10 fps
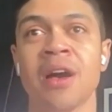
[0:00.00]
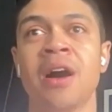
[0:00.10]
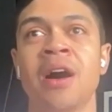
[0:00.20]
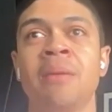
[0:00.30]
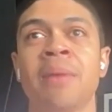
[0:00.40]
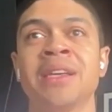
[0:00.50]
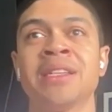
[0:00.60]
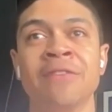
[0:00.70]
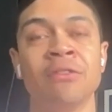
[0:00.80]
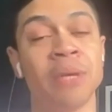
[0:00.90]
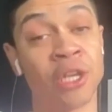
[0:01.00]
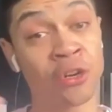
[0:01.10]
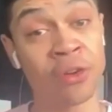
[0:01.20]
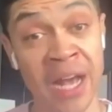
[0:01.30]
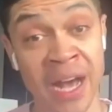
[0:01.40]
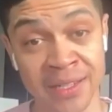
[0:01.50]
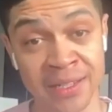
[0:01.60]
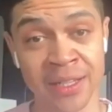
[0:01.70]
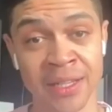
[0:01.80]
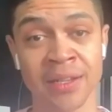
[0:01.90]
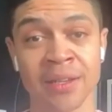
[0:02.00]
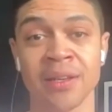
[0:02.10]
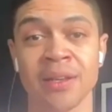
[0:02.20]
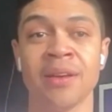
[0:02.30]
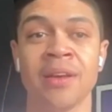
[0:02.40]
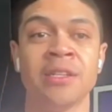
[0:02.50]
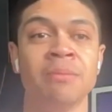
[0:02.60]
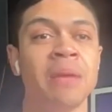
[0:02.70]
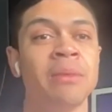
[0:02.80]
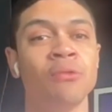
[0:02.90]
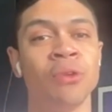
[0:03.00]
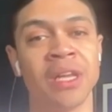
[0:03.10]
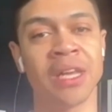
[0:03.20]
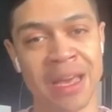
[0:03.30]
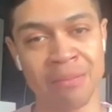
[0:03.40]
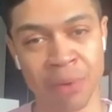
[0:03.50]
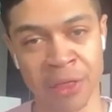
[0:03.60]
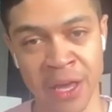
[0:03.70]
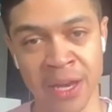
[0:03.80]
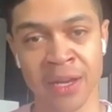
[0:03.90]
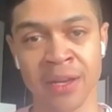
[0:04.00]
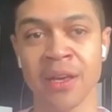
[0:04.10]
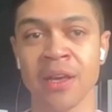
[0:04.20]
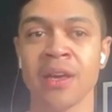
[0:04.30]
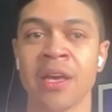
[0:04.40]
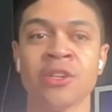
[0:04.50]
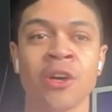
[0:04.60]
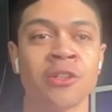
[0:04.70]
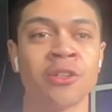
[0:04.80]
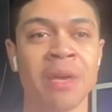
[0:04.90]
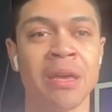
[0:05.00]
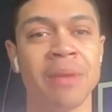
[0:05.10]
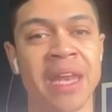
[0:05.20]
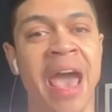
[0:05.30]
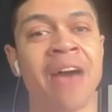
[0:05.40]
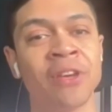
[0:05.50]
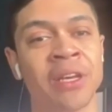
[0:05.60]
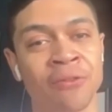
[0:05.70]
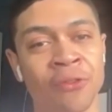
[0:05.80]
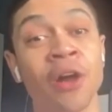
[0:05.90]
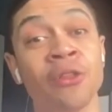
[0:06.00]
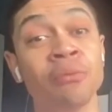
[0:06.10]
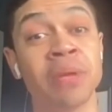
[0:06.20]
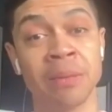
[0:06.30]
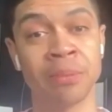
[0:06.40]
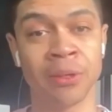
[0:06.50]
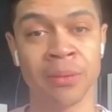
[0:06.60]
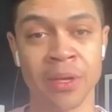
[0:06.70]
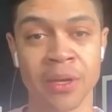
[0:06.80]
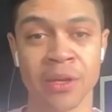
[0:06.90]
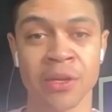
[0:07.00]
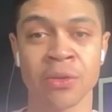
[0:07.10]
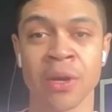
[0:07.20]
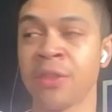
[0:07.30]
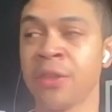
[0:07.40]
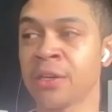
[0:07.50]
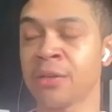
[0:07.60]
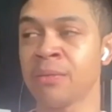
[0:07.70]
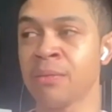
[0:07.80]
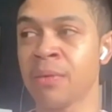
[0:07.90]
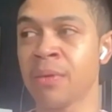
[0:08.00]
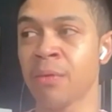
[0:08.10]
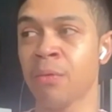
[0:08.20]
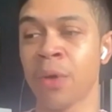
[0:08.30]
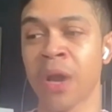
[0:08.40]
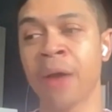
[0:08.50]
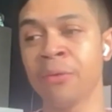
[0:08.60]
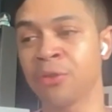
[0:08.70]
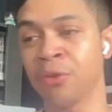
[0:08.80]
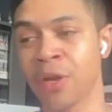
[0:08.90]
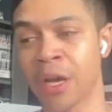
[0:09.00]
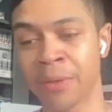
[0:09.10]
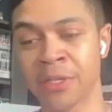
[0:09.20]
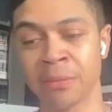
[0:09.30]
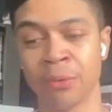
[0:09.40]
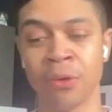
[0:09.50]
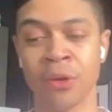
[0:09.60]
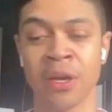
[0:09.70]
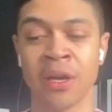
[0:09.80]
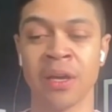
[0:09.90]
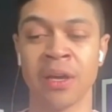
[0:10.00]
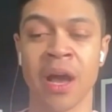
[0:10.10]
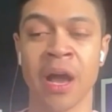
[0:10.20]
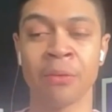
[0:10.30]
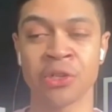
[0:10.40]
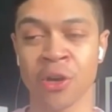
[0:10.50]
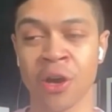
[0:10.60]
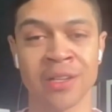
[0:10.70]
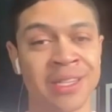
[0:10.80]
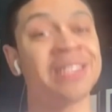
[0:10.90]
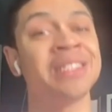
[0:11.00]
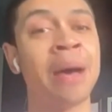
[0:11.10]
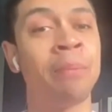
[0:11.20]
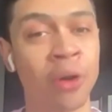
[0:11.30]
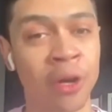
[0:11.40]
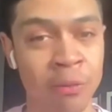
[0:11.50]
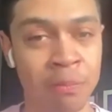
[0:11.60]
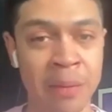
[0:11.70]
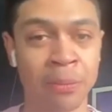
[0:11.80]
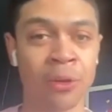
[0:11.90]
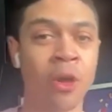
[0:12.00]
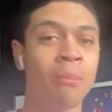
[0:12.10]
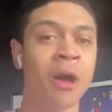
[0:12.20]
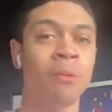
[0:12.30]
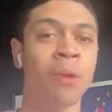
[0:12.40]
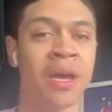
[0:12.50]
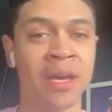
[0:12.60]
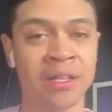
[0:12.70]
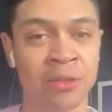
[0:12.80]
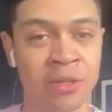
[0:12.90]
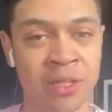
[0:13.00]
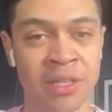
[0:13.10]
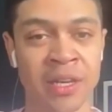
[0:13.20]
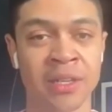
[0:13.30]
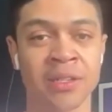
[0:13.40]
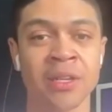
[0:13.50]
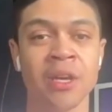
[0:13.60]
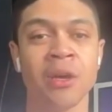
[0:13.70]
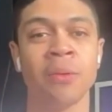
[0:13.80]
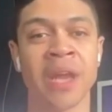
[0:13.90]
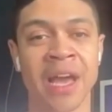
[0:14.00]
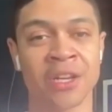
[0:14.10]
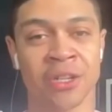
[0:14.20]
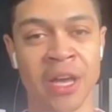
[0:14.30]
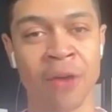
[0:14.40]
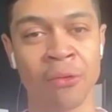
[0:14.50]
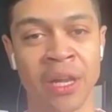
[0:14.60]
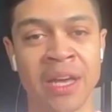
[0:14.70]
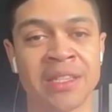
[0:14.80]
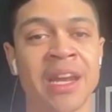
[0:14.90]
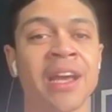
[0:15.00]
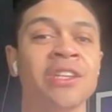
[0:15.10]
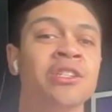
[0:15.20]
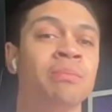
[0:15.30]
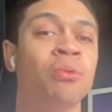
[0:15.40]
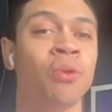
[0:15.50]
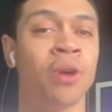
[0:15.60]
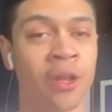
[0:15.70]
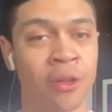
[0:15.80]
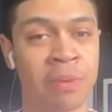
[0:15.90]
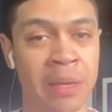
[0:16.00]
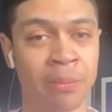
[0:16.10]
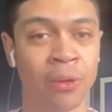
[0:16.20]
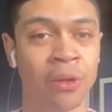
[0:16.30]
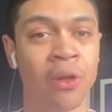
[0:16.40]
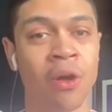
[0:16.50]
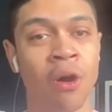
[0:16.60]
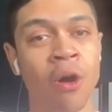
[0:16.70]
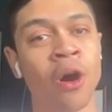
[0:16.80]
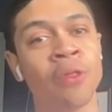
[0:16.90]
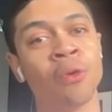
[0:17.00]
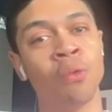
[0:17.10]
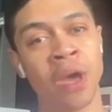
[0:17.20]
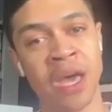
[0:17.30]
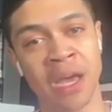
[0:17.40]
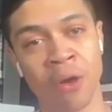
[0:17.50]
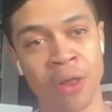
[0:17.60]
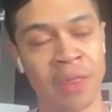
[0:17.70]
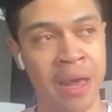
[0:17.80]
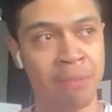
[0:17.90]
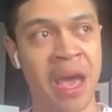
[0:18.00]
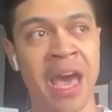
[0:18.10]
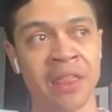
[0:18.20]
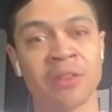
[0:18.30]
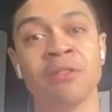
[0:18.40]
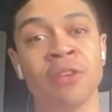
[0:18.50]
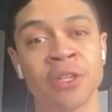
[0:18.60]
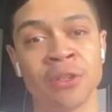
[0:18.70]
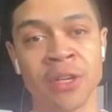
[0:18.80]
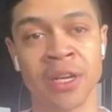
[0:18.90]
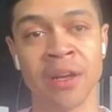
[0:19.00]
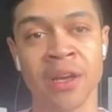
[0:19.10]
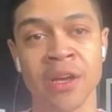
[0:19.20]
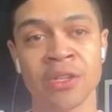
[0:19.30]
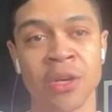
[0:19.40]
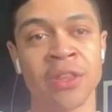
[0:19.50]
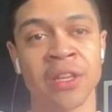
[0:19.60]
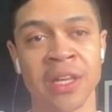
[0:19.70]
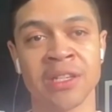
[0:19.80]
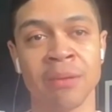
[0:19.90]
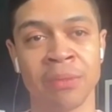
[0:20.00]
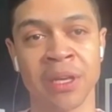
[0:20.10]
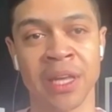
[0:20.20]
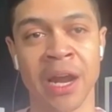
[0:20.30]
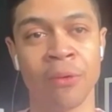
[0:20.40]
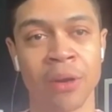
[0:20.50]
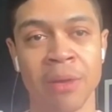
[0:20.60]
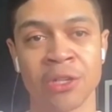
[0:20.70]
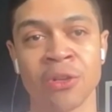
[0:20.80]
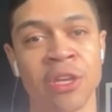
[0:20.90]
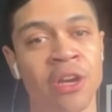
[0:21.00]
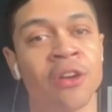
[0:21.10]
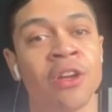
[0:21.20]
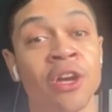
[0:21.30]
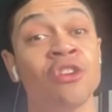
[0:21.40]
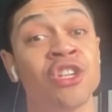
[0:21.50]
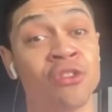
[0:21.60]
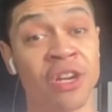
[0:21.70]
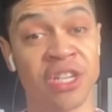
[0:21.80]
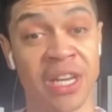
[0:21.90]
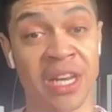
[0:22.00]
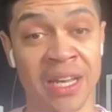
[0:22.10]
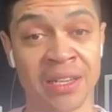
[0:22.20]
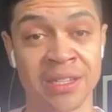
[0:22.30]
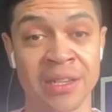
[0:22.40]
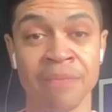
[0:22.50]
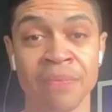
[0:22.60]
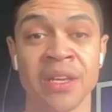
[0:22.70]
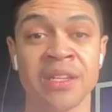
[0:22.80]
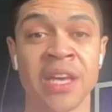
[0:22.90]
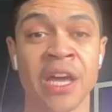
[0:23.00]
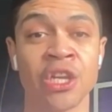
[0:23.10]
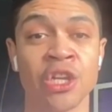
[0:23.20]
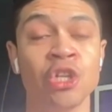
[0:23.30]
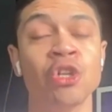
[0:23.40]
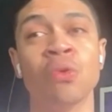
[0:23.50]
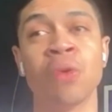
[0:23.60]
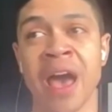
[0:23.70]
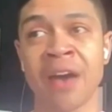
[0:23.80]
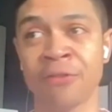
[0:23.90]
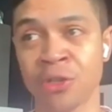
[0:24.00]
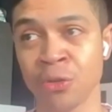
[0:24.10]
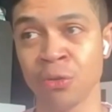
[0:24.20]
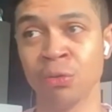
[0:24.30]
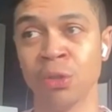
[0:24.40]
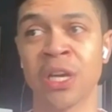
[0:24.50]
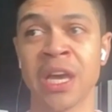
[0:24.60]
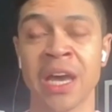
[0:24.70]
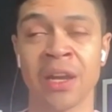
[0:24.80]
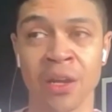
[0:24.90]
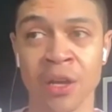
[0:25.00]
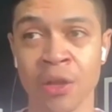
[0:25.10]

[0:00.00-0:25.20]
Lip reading: has given me curiosity, has made me really empathetic, and has also made me an advocate for other people. So I think when I was growing up as a boy, I was taught to step on other people on my way to success, when actually I realized that I can support other people on the way, on that path to victory. So I think that's something that I want to make sure the younger generation gets is that you don't have to look at